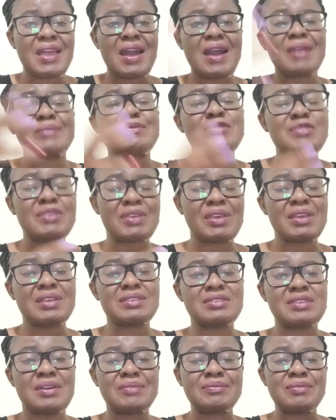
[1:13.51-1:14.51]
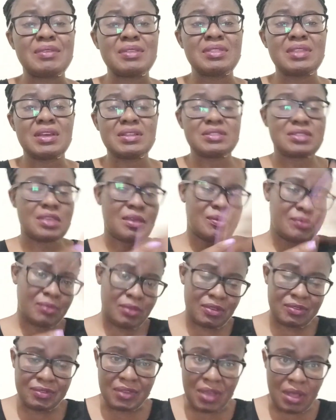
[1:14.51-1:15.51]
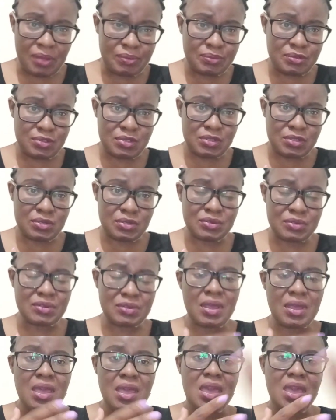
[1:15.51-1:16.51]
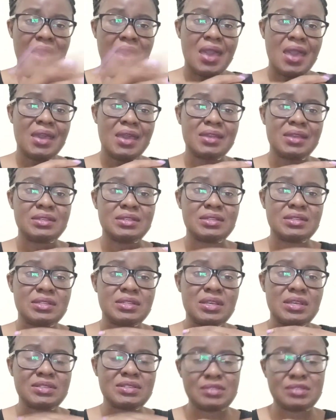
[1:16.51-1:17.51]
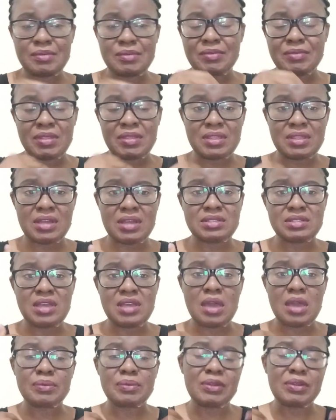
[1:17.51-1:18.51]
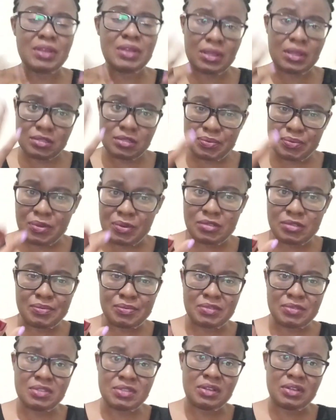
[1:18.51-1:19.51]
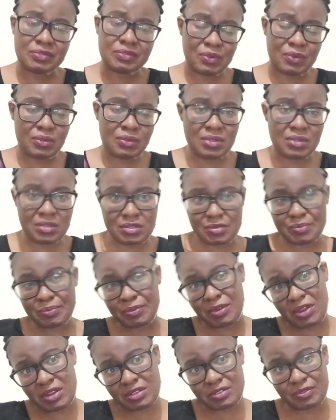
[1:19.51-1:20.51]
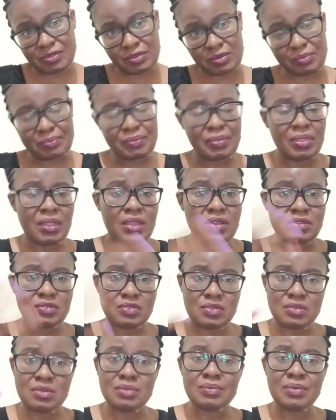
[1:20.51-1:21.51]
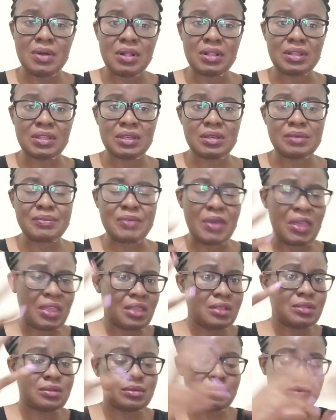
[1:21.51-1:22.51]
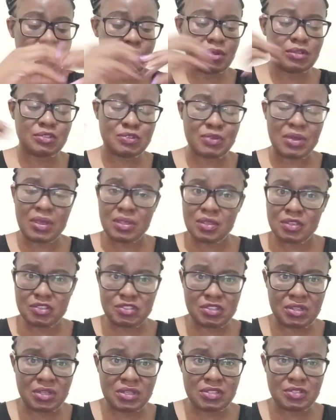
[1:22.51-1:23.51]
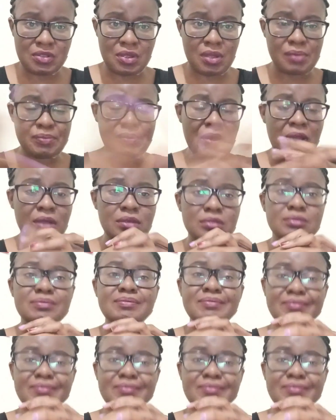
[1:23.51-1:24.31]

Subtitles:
I'm talking something that can be of help to you and something that I want to express myself on this platform. So you're welcome. What do I usually talk about?